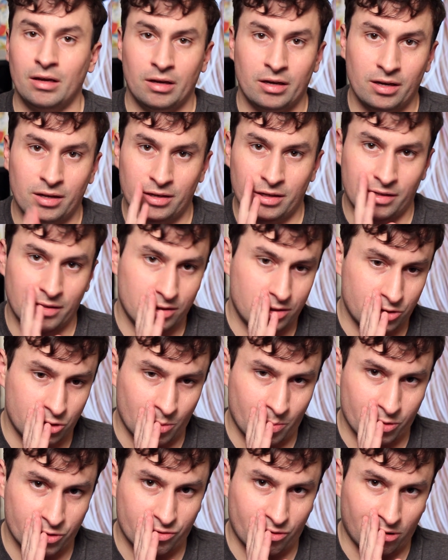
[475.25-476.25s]
Hint, hint,
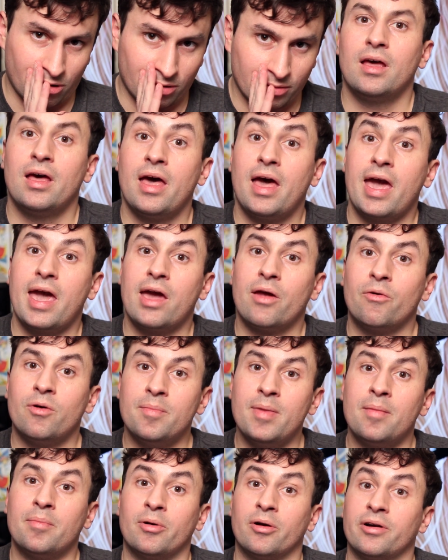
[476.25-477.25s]
super Skrull. And
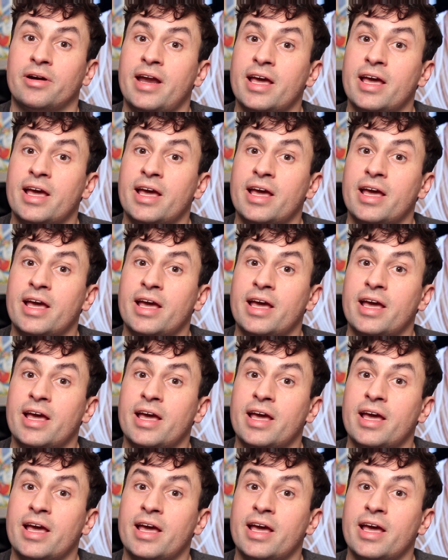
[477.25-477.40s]
remember,